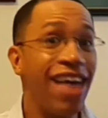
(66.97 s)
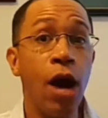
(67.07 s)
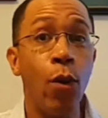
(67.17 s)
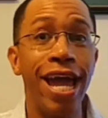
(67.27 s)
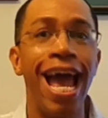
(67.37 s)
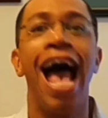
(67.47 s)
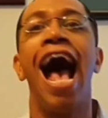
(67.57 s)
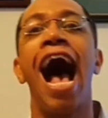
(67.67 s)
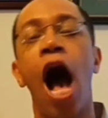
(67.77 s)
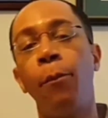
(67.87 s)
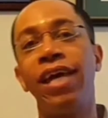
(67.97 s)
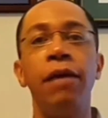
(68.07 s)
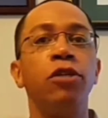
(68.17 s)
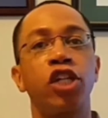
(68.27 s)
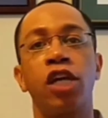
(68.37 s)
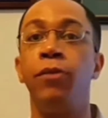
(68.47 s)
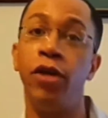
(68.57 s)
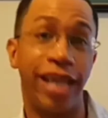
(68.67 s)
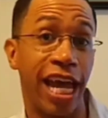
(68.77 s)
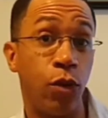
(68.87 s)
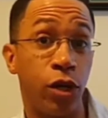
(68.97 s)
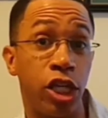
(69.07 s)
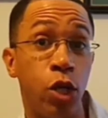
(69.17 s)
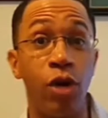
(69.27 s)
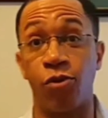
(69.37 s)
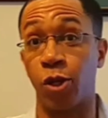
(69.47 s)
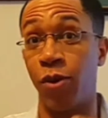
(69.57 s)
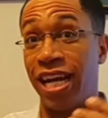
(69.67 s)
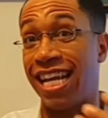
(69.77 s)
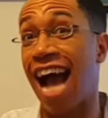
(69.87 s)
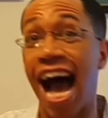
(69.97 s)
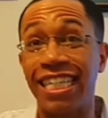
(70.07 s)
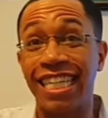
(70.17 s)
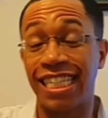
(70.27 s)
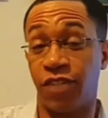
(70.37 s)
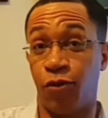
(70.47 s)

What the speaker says: That way, I'll be able to communicate with you if we're doing any contests,